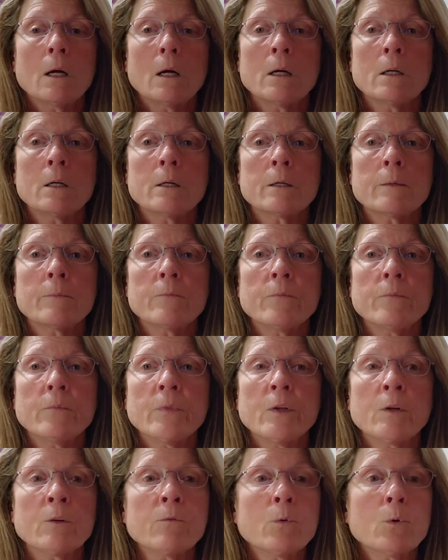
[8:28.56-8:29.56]
Um,
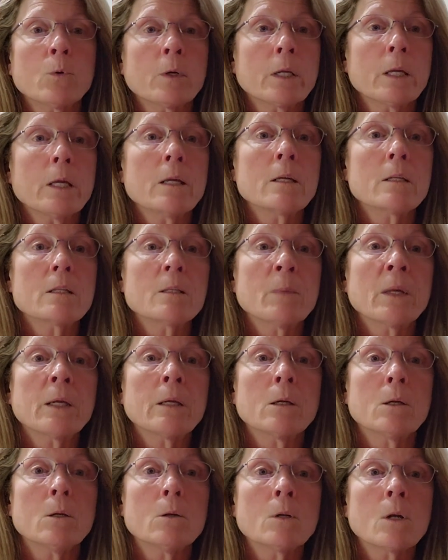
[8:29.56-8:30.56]
therefore, he gets big
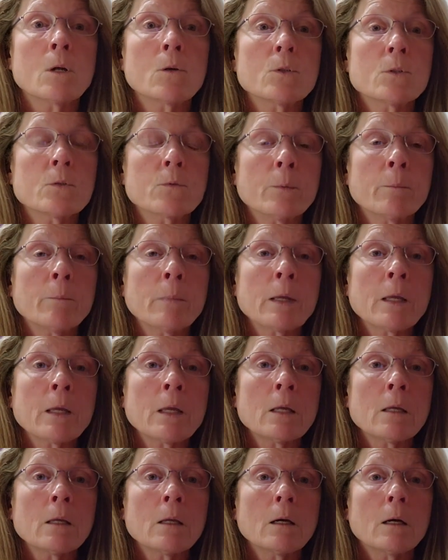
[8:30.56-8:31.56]
kudos from
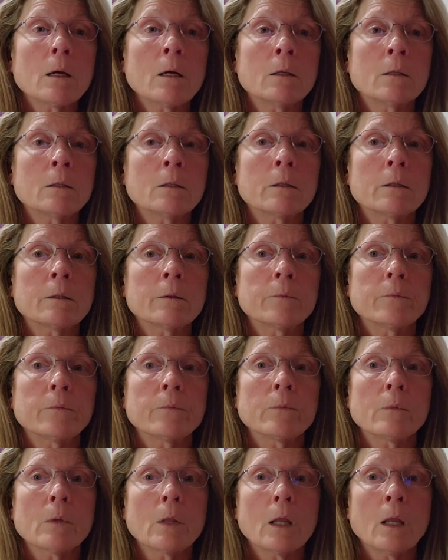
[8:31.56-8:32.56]
me, um,
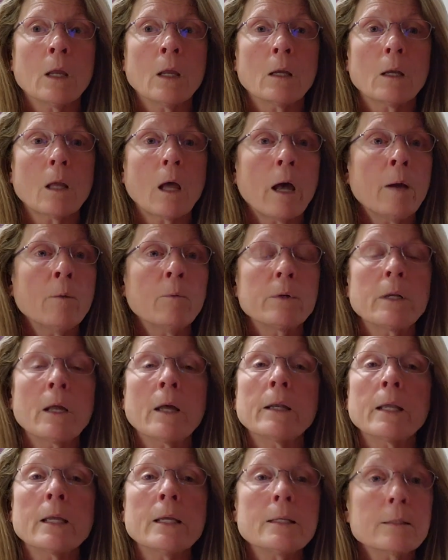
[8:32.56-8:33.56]
and I would
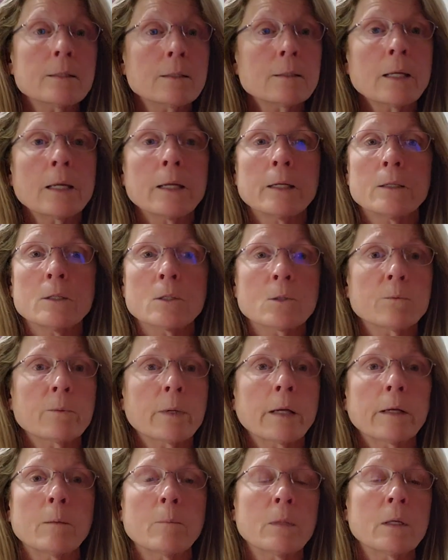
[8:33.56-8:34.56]
not hesitate to
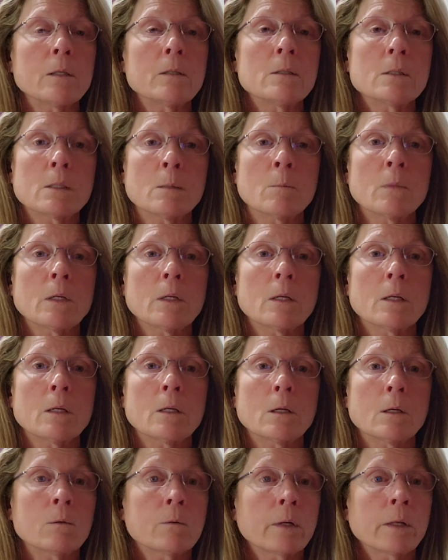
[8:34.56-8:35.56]
recommend somebody
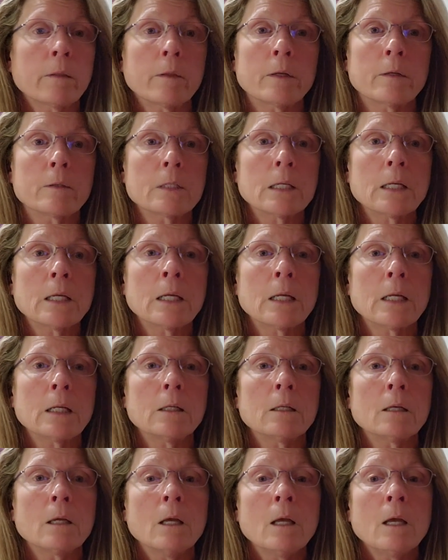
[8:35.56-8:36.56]
going there to eat.
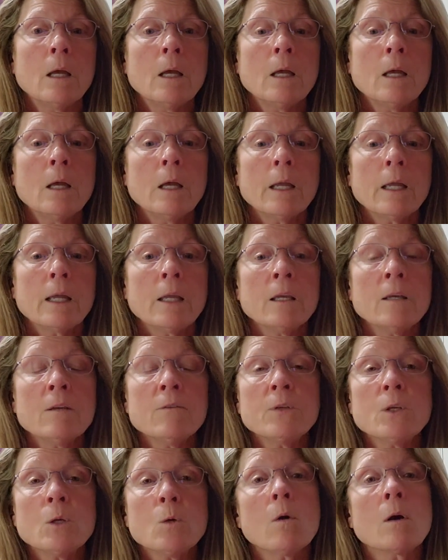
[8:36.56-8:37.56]

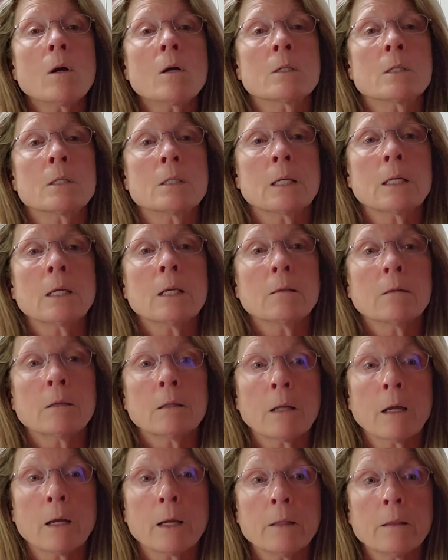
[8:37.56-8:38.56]
If you are staying the
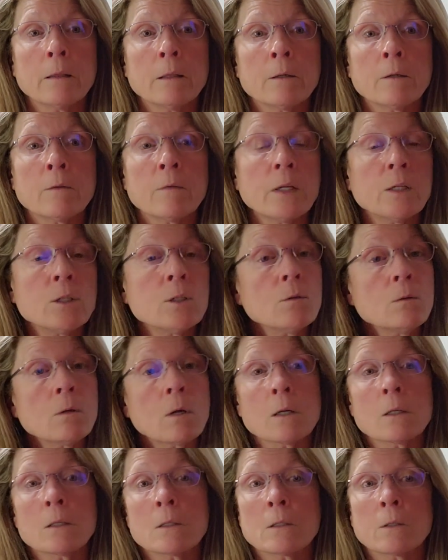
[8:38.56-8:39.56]
night there, they do
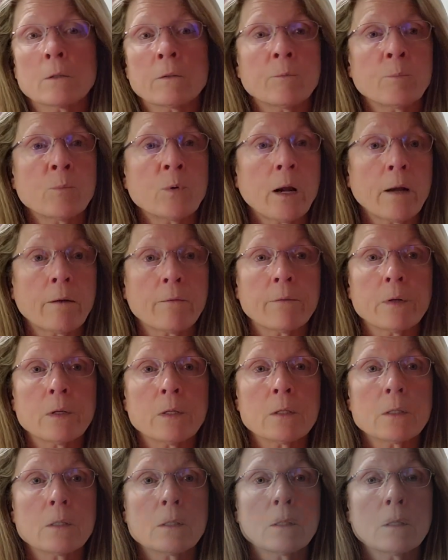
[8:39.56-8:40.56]
not serve
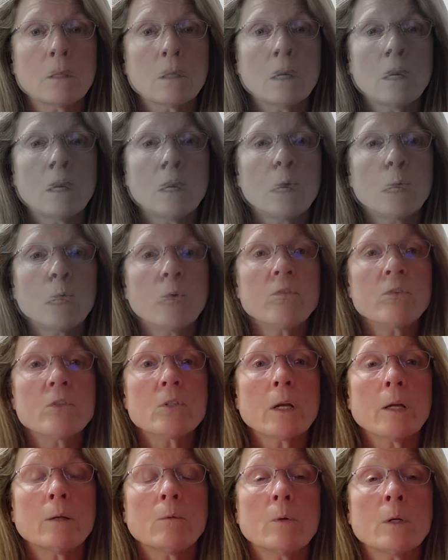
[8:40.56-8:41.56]
breakfast. The
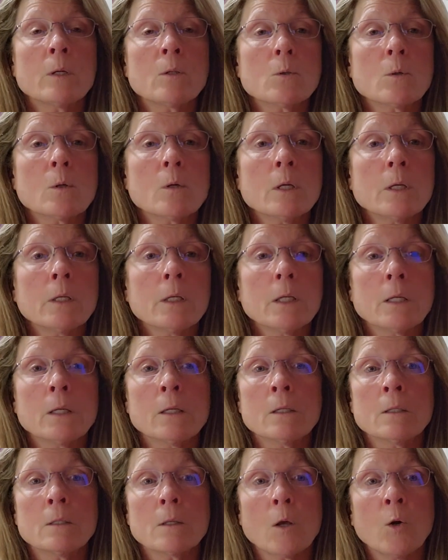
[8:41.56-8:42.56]
Riverside restaurant
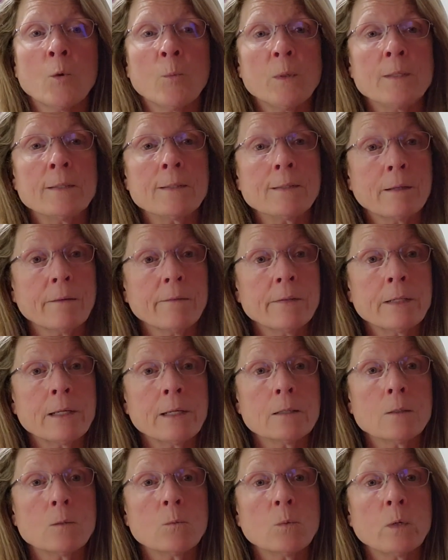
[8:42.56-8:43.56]
is open seven
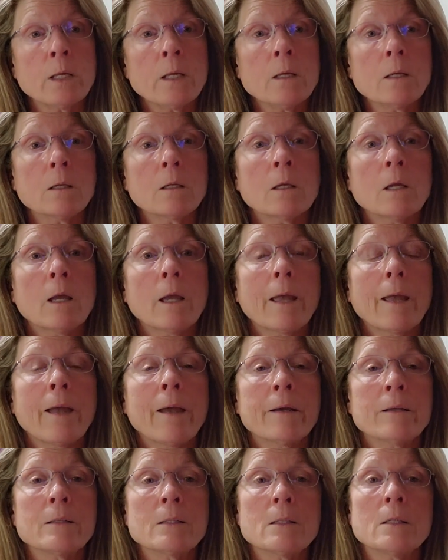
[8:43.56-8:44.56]
days a week,
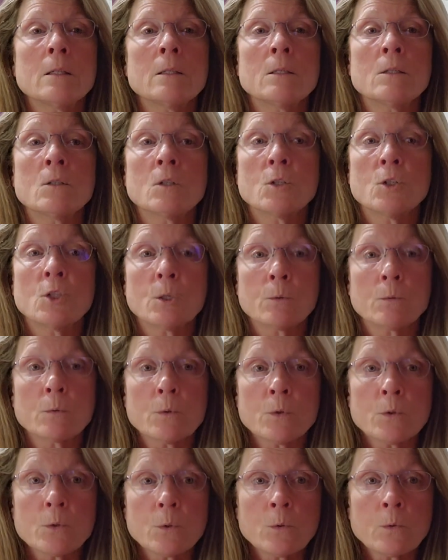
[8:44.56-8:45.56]
as is the general
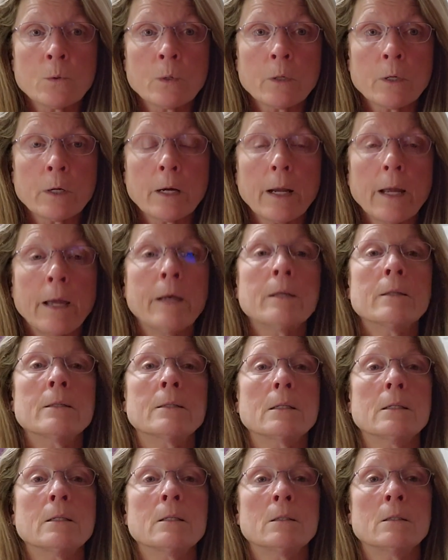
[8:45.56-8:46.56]
store, as
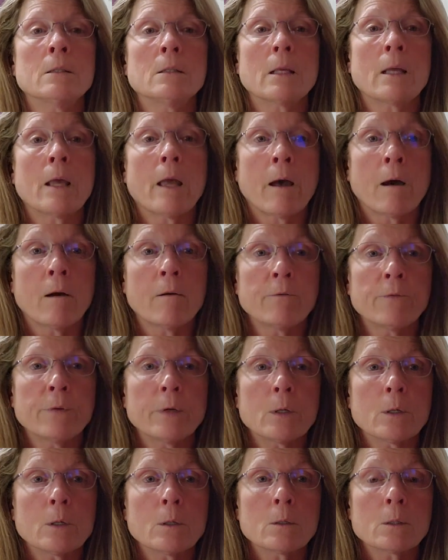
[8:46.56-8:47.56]
is the
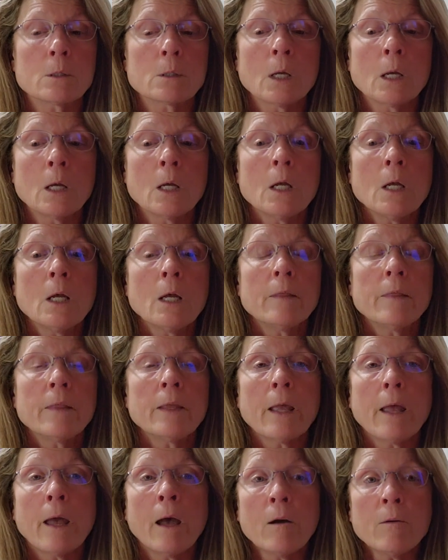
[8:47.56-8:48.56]
outfitters.
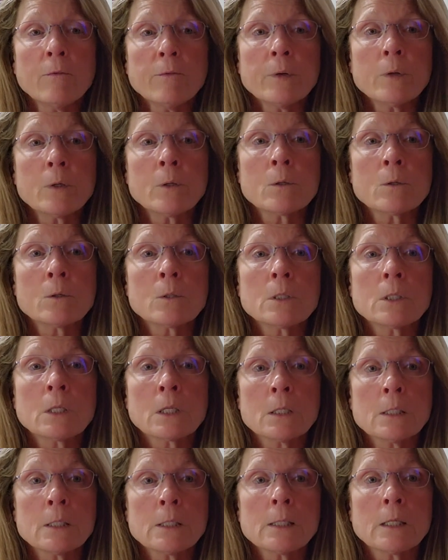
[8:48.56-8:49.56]
The Outfitters
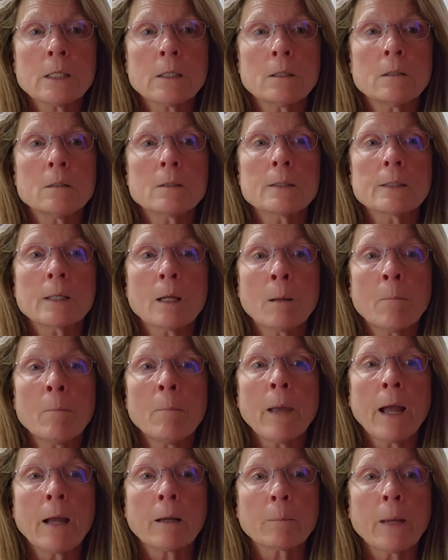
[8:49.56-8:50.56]
does sell some
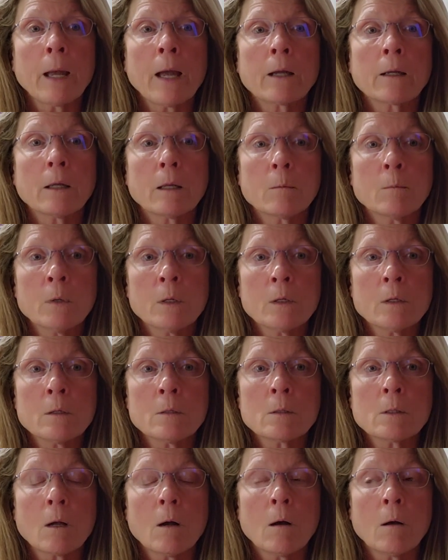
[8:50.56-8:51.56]
backpacking
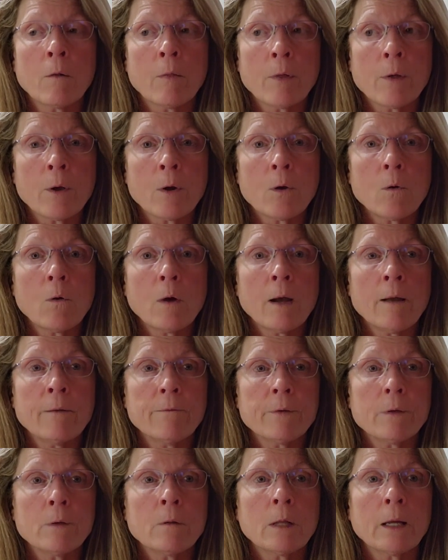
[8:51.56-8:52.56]
meals, although I
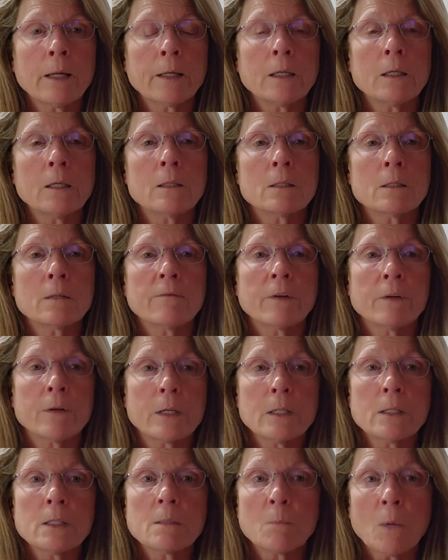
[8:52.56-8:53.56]
feel like it is a
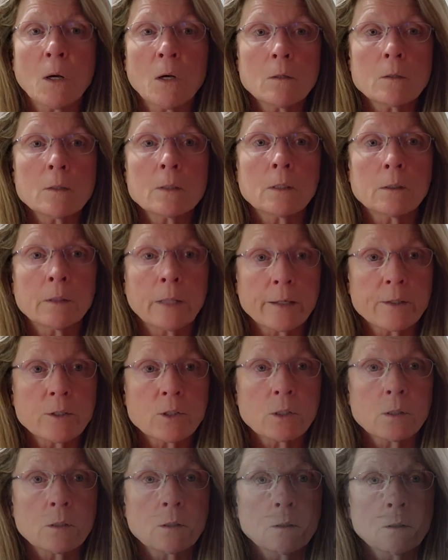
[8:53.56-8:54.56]
very small
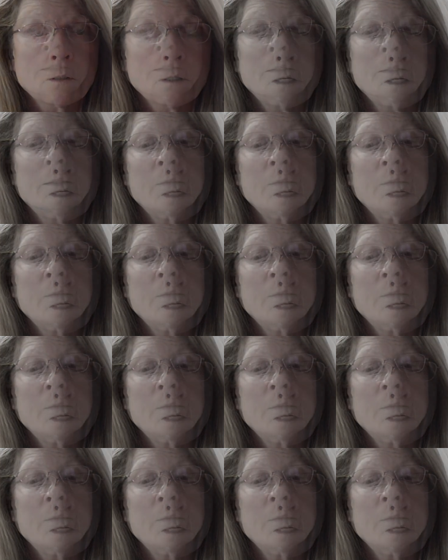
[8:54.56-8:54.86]
selection.